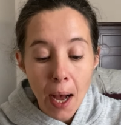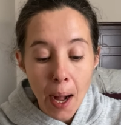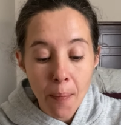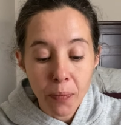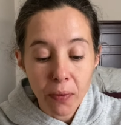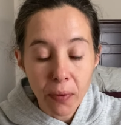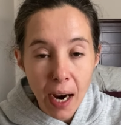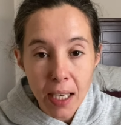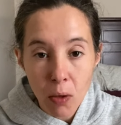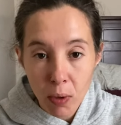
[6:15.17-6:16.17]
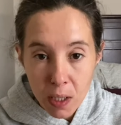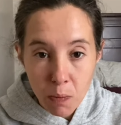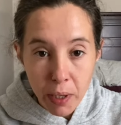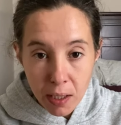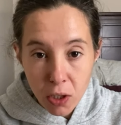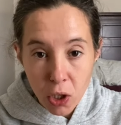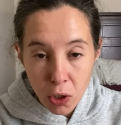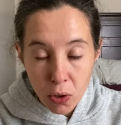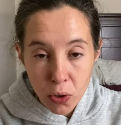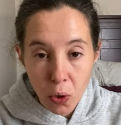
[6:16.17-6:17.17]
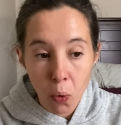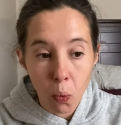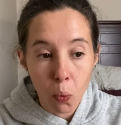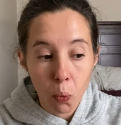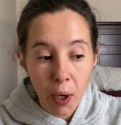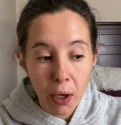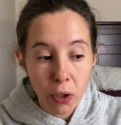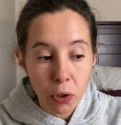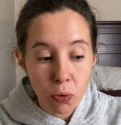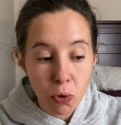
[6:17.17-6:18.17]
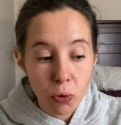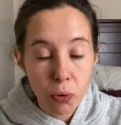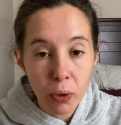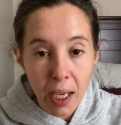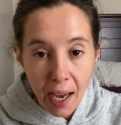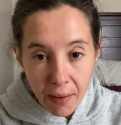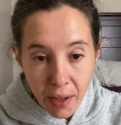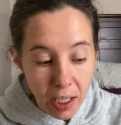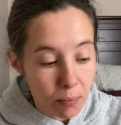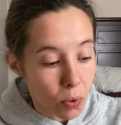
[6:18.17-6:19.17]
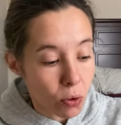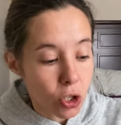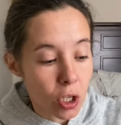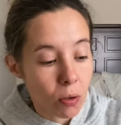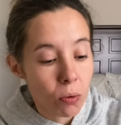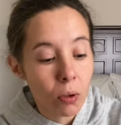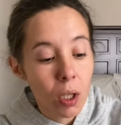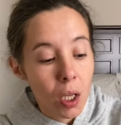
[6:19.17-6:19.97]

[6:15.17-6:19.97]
Um, finding what speaks to your soul, where you truly have that emotional